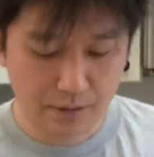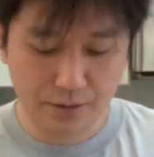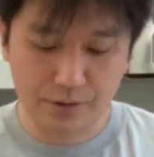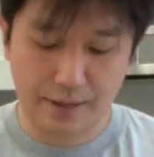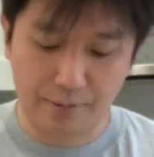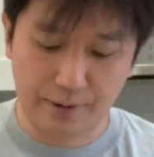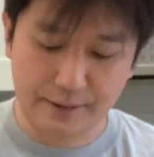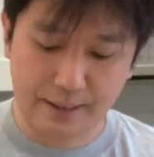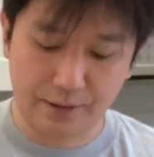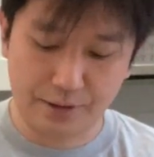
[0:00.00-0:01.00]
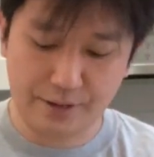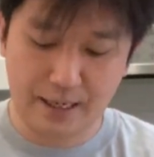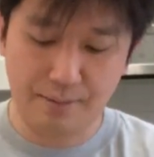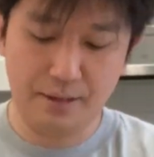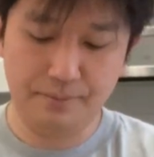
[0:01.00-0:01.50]
So now we're gonna take our
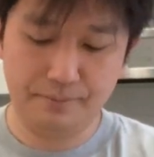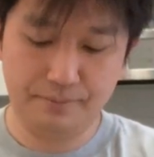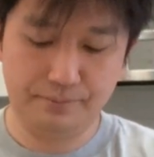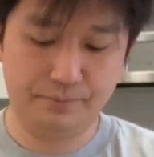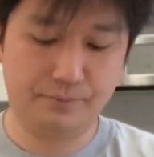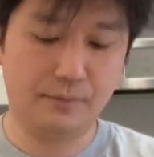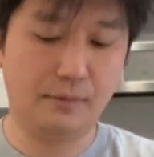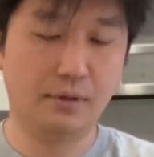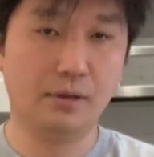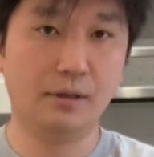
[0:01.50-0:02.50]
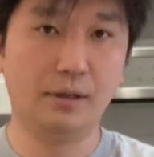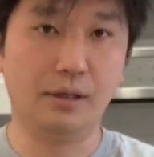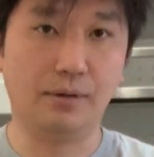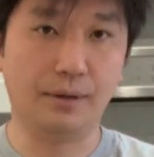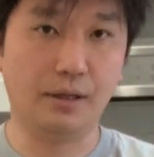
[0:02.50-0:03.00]
salmon,
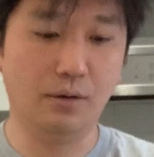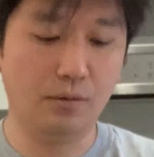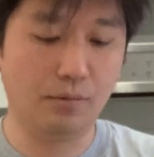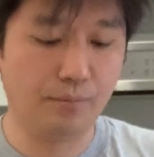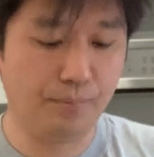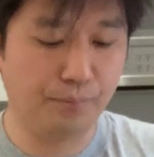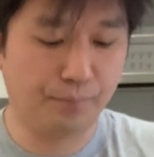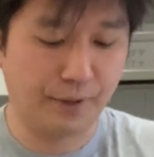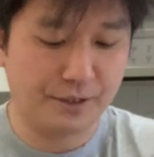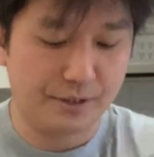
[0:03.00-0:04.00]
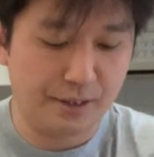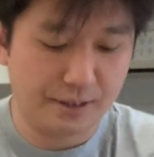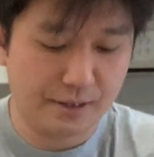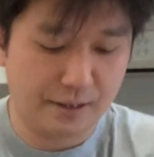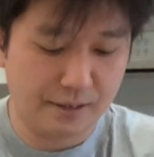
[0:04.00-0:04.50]
here we go, press
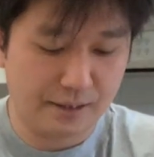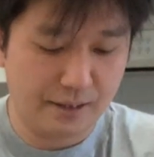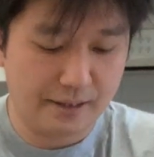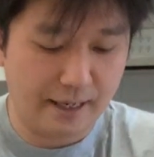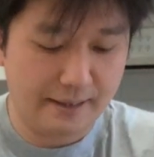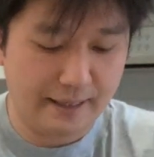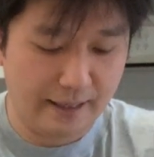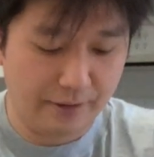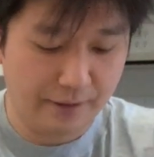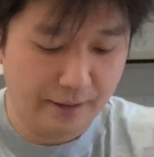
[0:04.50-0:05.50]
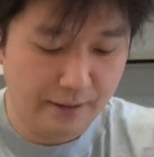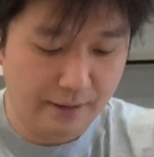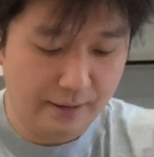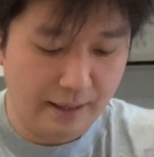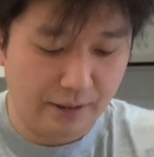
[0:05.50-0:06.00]
it skin side down,
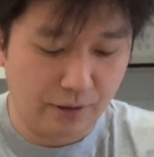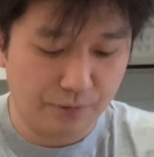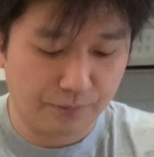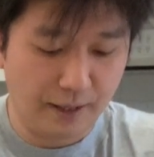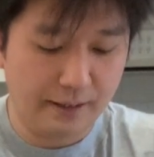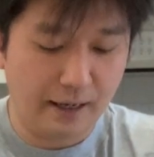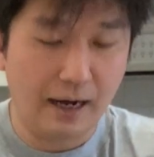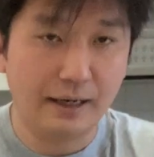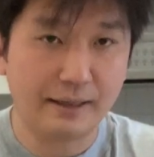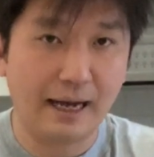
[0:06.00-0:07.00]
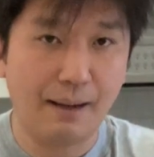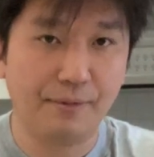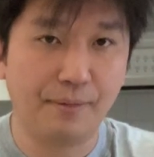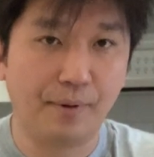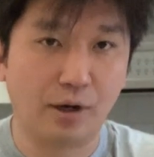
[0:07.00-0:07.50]
and it goes right on top
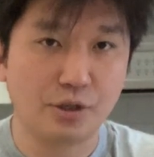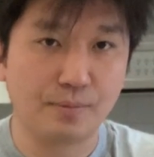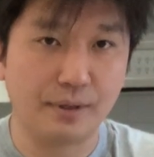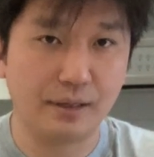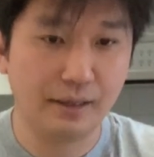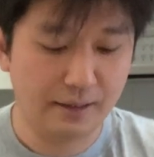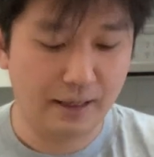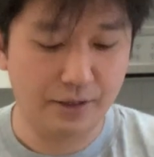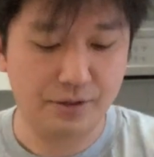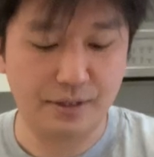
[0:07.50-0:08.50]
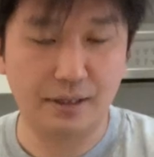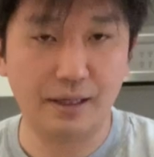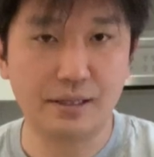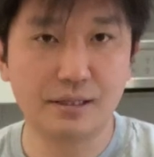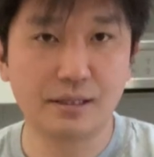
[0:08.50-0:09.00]
of the parchment. And you see
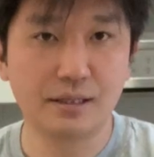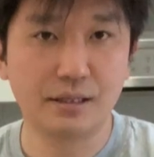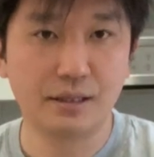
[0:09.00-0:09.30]
this?